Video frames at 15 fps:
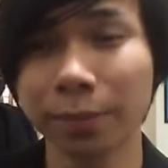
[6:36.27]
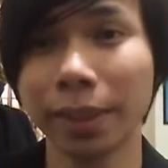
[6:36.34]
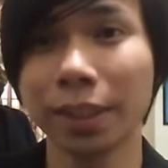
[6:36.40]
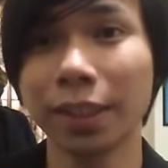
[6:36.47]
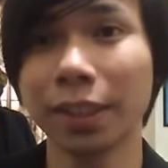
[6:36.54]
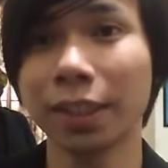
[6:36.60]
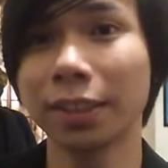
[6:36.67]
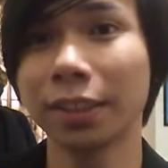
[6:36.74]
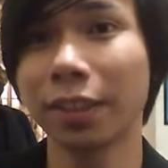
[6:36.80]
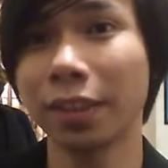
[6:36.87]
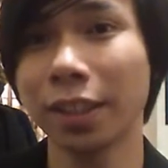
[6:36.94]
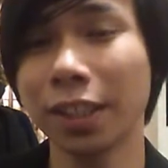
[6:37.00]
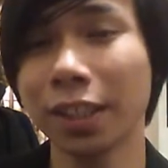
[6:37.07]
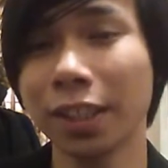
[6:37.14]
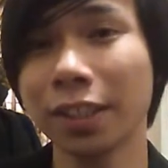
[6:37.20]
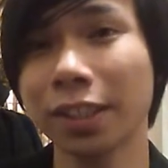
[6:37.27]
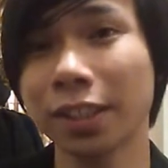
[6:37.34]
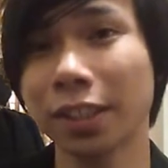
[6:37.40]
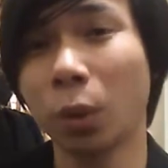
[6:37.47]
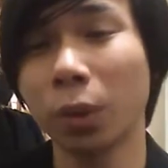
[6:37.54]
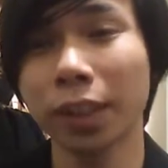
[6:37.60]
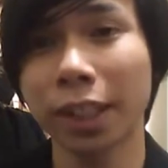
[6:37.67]
because
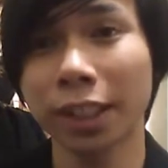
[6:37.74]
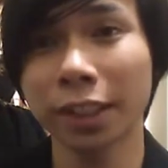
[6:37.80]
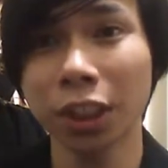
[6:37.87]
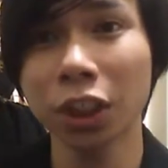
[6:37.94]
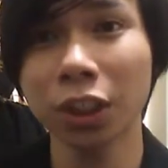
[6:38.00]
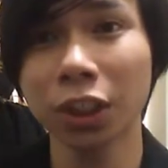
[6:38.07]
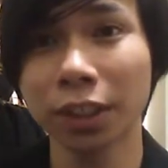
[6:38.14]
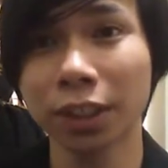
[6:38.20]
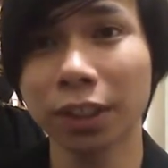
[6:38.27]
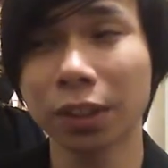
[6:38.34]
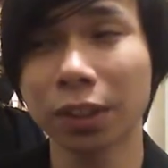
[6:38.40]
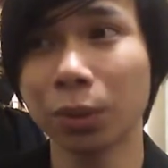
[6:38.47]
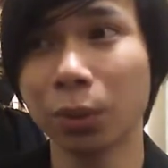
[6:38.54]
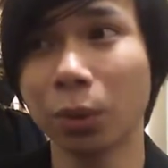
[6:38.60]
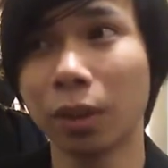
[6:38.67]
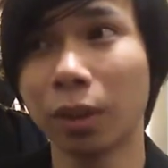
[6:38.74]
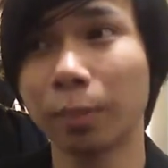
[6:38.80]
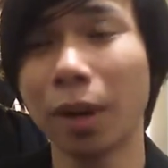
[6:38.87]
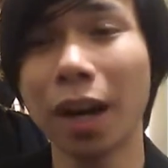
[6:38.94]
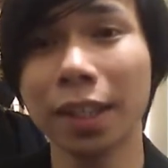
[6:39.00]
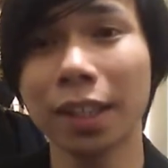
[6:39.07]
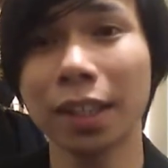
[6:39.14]
these organizations or
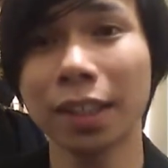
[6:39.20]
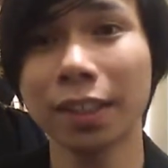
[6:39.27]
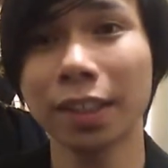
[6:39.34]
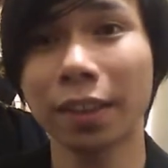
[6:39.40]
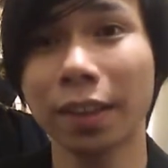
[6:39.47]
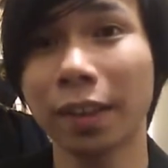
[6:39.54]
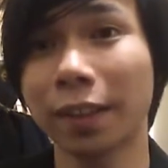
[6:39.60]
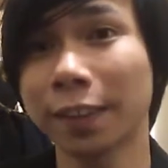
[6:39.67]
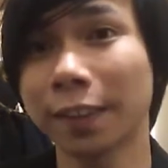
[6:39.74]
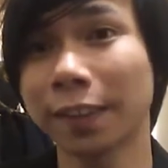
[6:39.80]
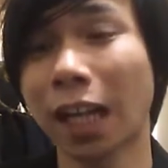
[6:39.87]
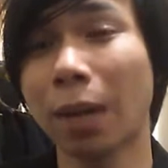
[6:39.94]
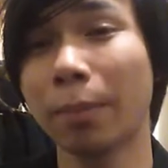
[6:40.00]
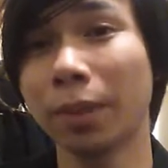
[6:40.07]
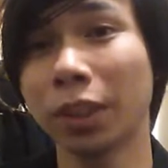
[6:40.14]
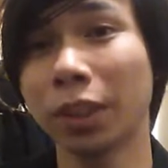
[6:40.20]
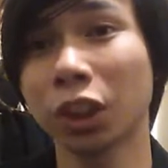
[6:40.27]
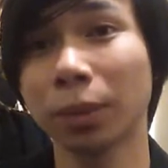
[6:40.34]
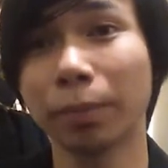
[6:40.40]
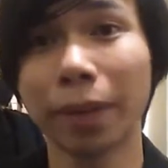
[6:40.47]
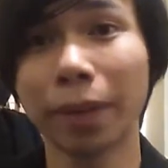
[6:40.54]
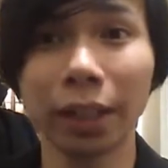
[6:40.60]
bodies, they are
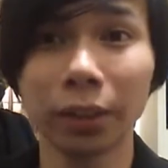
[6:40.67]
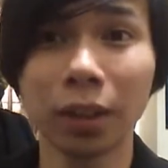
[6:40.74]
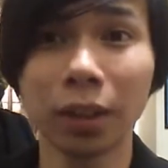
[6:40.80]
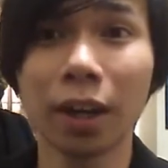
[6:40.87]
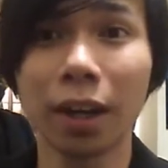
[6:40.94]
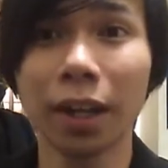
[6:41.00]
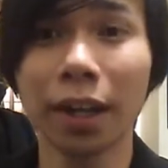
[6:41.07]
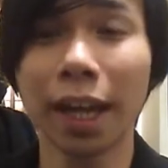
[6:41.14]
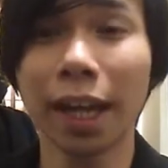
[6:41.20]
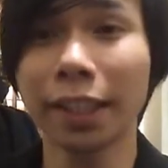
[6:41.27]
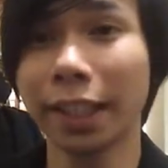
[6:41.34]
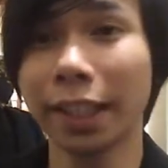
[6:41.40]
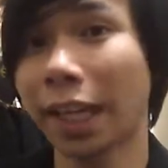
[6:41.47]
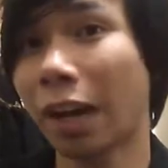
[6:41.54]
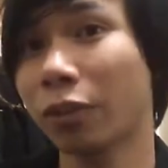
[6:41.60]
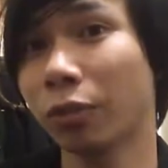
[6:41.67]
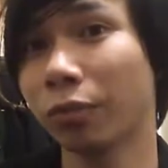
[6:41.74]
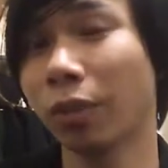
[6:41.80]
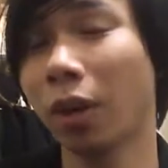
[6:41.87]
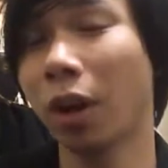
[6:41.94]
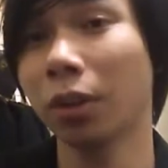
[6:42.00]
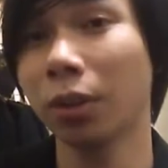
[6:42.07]
established by law and they have to
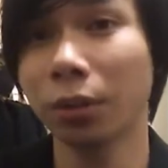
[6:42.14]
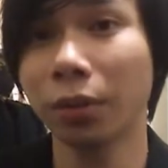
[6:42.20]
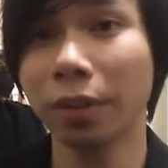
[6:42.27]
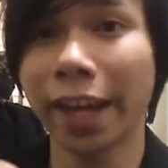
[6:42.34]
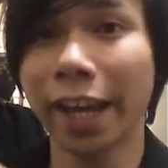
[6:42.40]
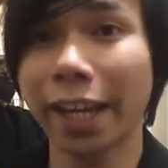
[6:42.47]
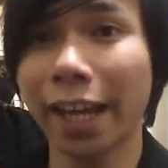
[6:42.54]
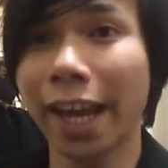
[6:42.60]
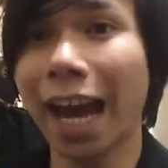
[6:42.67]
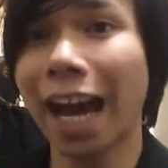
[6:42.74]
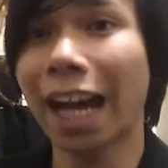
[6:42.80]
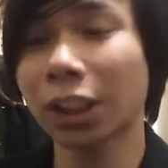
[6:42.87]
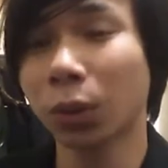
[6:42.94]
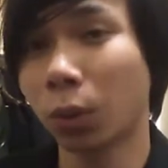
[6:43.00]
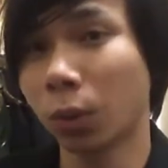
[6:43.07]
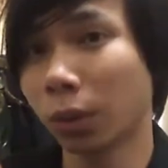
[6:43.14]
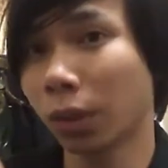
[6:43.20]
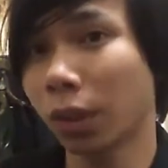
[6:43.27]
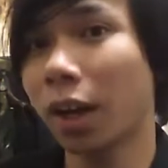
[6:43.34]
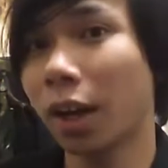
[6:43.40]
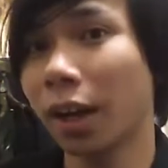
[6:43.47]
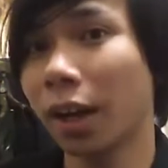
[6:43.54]
follow that act or law.